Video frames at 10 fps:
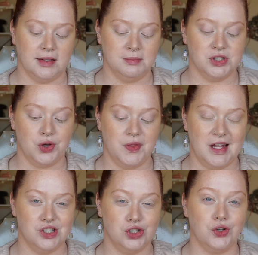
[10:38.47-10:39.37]
so they
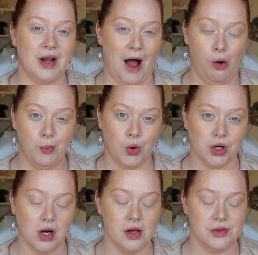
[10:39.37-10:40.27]
stood out
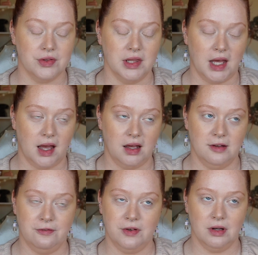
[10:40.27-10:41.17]
more. Other than that,
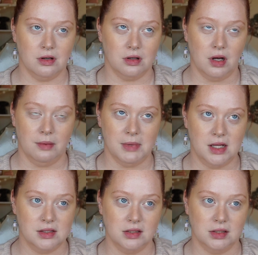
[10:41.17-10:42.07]
it fit her
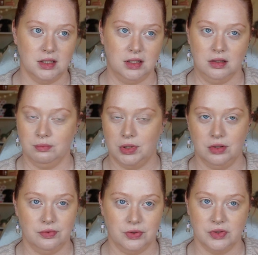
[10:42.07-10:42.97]
amazingly.
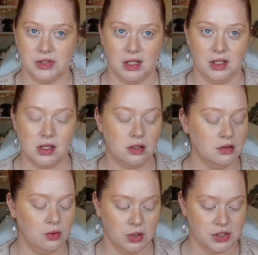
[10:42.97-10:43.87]
Beautiful, stunning,
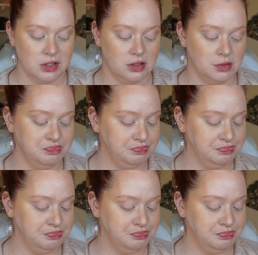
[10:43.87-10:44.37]
gorgeous.